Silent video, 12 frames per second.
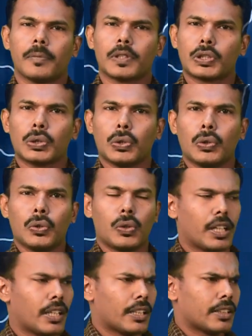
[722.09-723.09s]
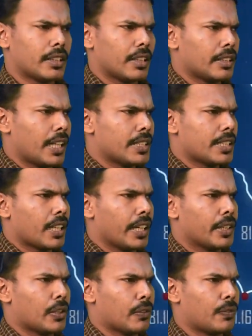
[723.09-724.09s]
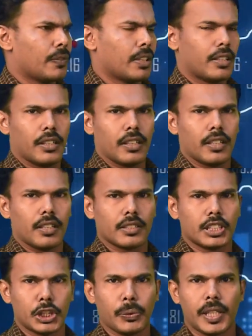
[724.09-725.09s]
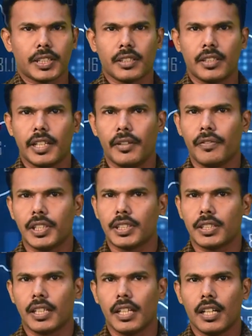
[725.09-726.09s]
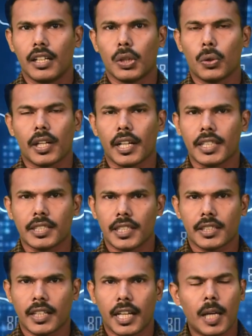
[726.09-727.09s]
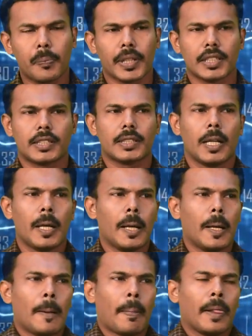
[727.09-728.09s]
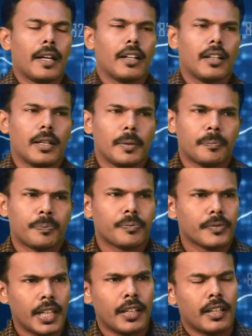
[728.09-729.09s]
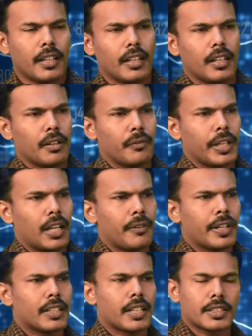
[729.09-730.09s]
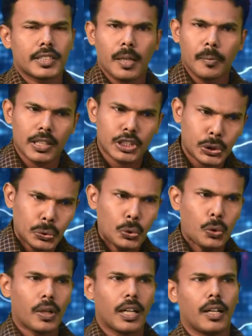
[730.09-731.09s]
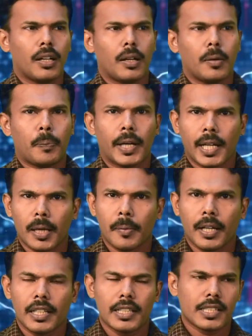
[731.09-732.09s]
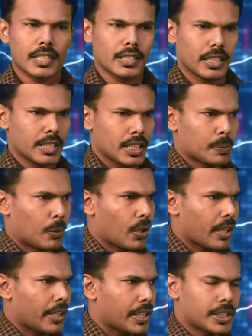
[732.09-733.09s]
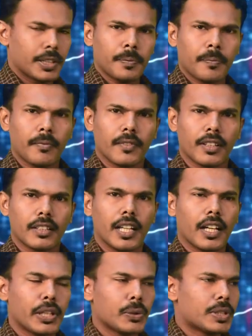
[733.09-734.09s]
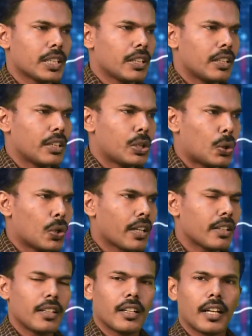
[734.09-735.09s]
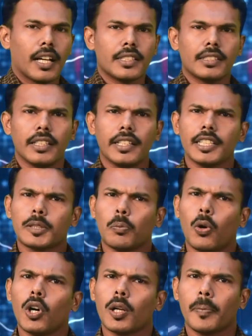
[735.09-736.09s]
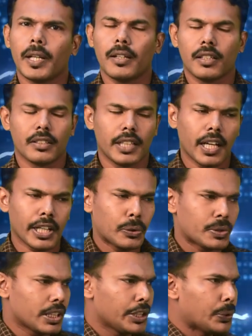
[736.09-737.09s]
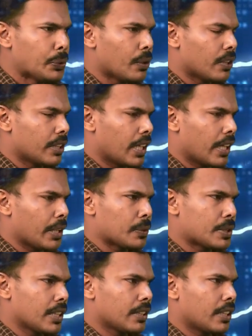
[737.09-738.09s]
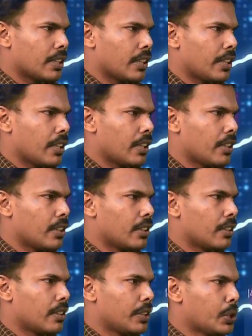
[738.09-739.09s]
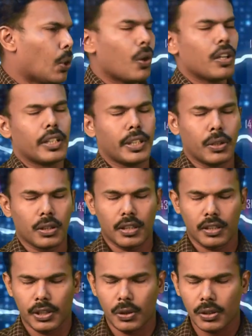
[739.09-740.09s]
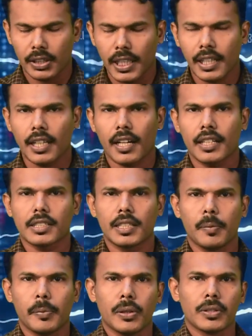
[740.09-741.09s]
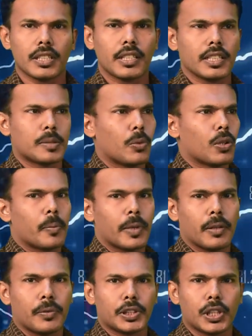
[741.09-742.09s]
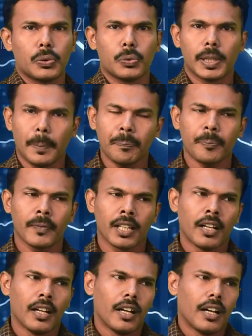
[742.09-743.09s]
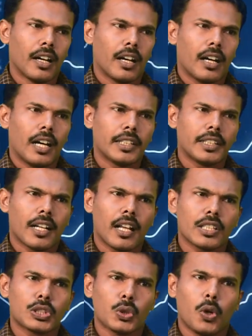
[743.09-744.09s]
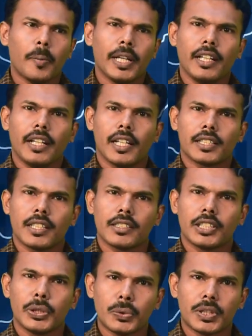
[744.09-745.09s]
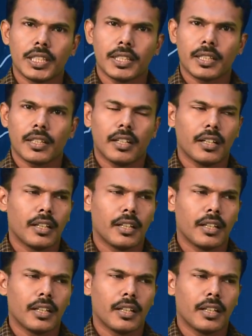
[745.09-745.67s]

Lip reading: So that is a kind of situation in which dollarization happens. Then we have another examples too. Panama is a smaller nation. They are using dollar as it is more. They are using not their currency because it is more beneficial to them. And there are so many nations using